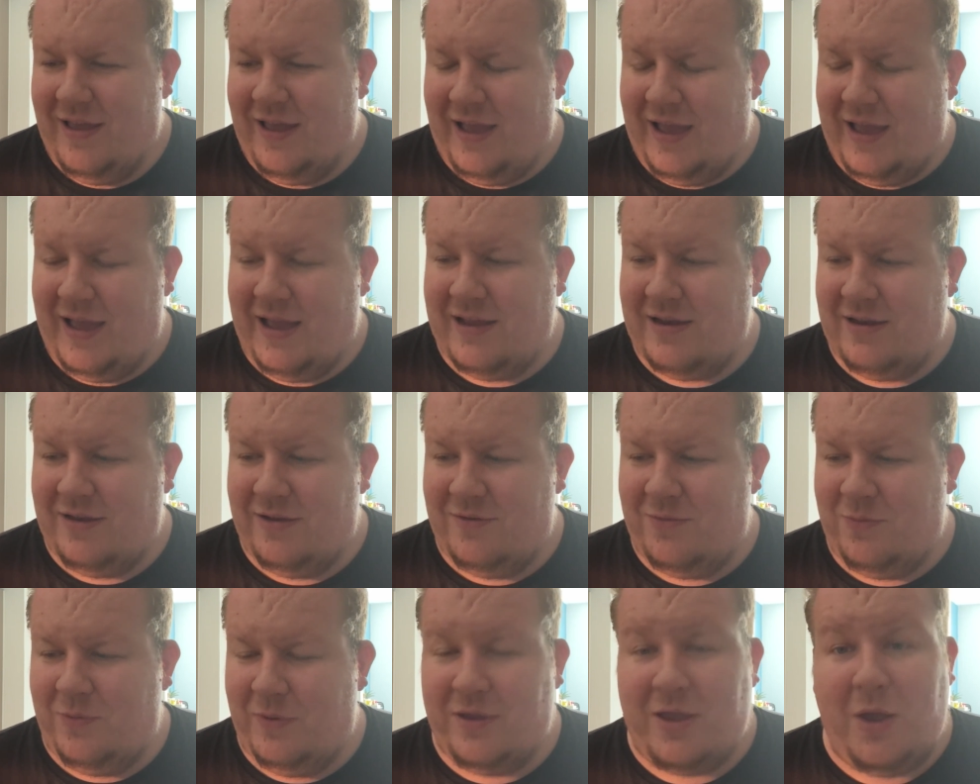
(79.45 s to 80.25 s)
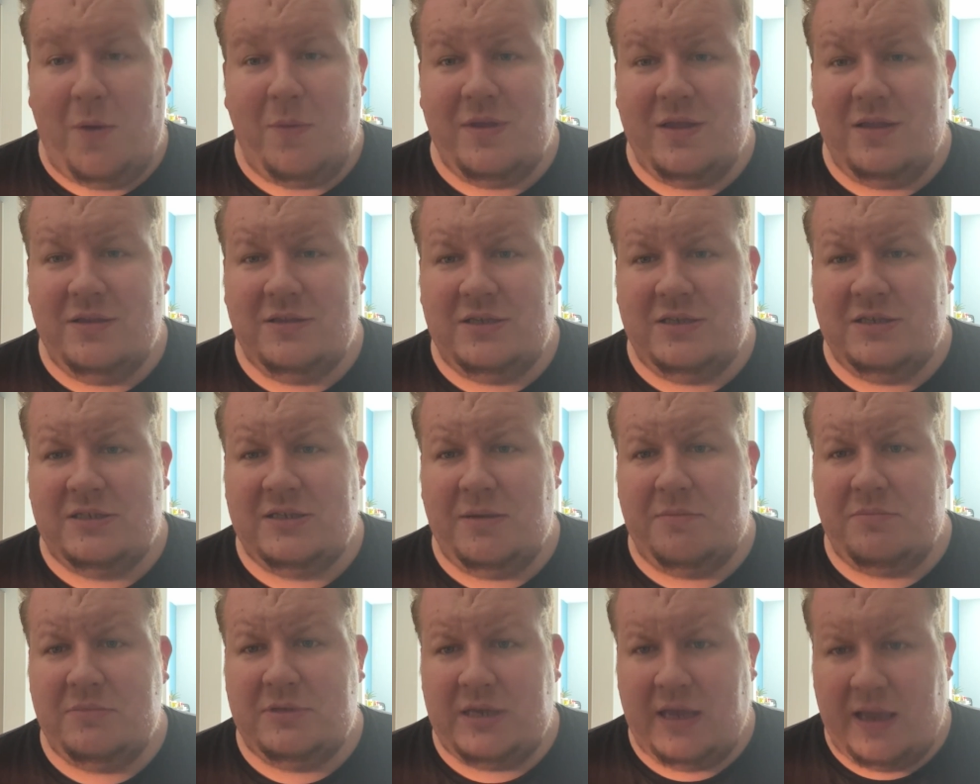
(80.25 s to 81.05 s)
And we're going into
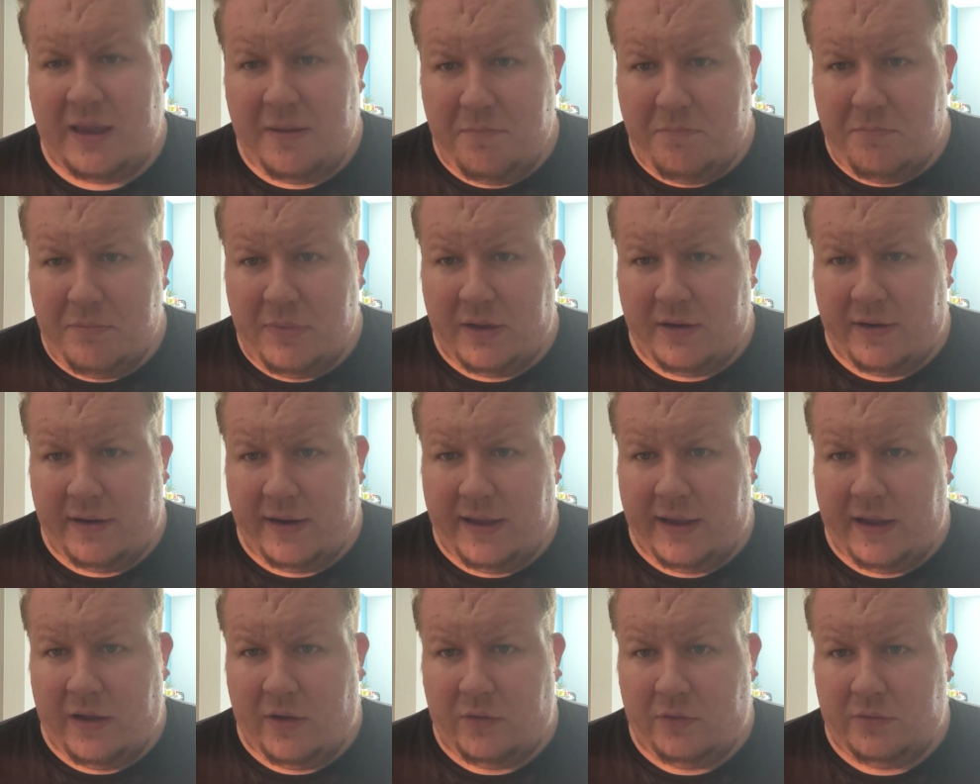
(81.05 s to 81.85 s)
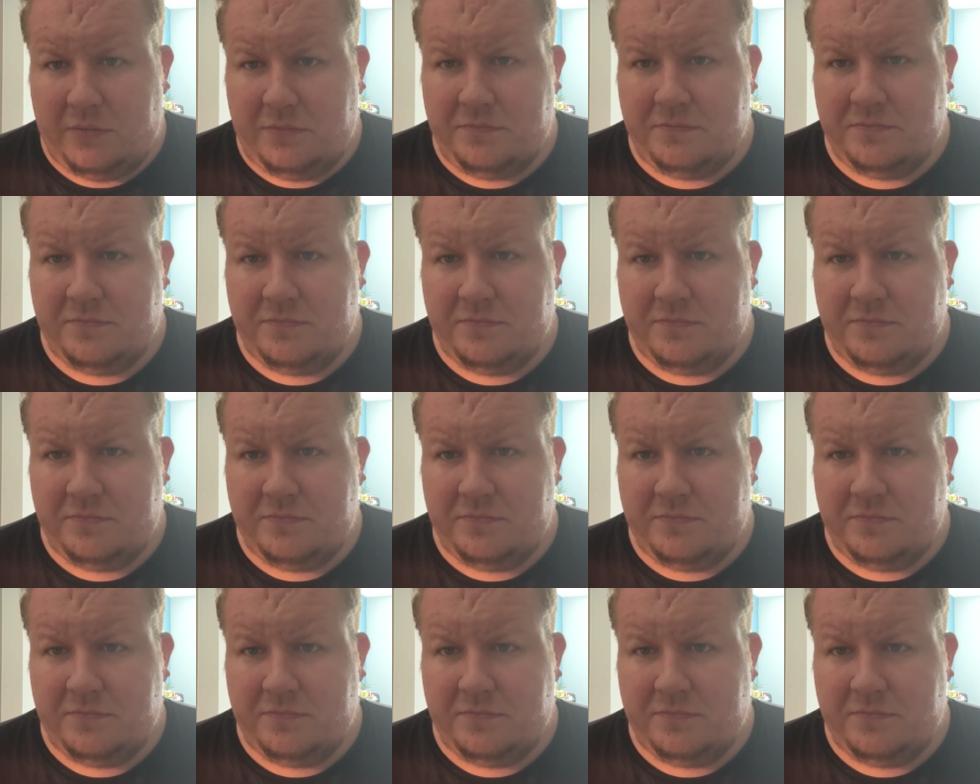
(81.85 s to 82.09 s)
September now.